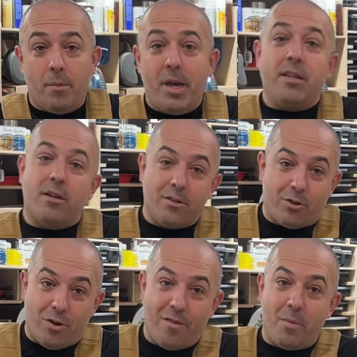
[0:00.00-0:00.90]
It does
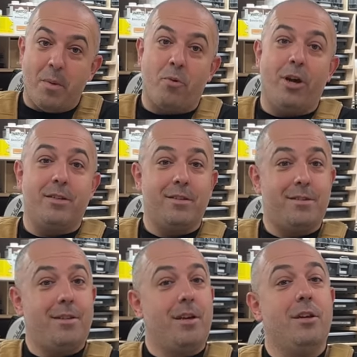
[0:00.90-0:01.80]
drive my prices
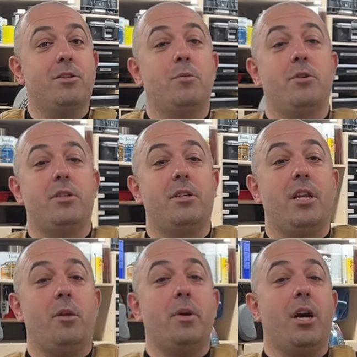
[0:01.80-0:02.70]
to the customers a
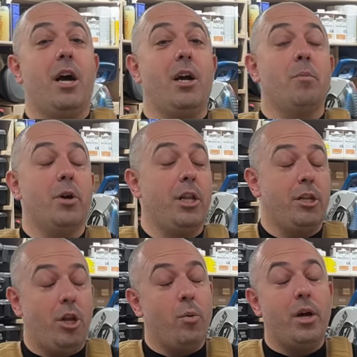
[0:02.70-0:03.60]
teeny bit higher, but
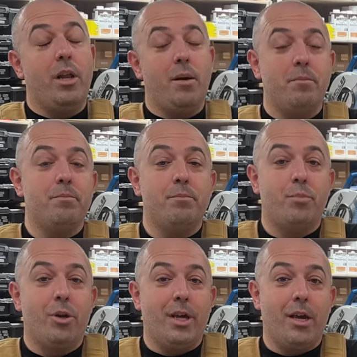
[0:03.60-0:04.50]
you know what? I'm
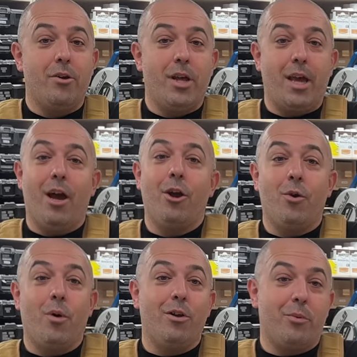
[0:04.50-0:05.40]
putting out a higher
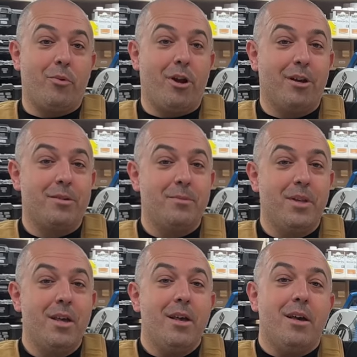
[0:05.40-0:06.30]
quality product.
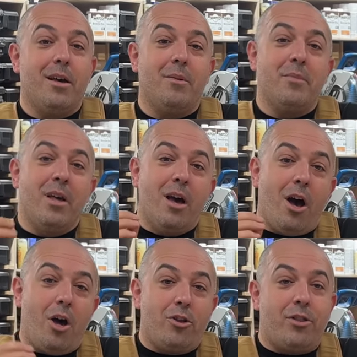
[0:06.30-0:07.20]

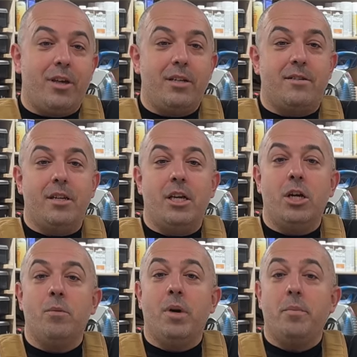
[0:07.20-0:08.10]
Other things in
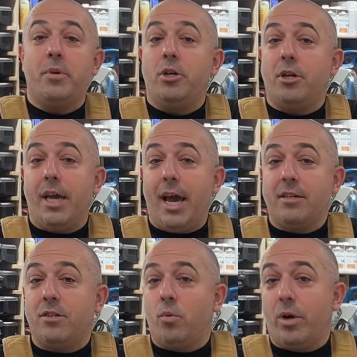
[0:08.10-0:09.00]
here might be your
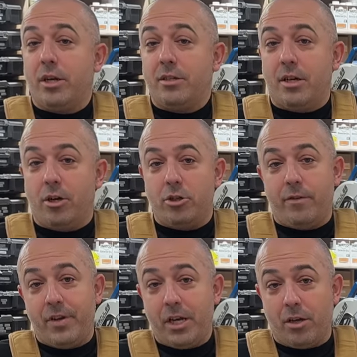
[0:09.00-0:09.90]
gas and wear and tear on
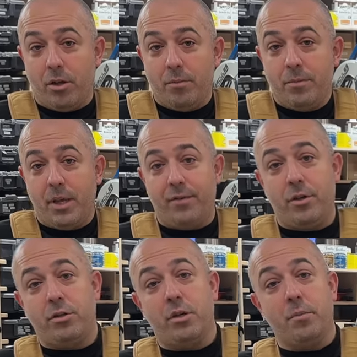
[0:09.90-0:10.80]
your vehicle, if
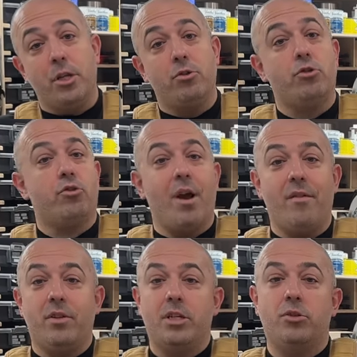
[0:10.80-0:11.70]
you're somebody who's
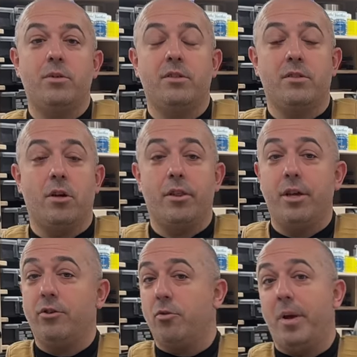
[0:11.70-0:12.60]
traveling to install
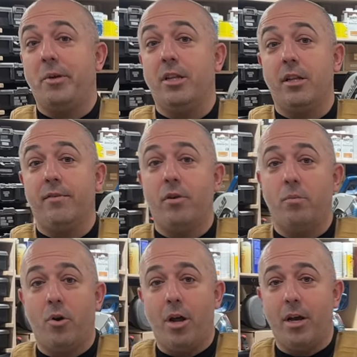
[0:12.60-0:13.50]
things or maybe deliver a
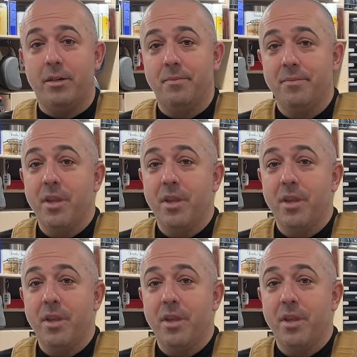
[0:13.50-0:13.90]
product.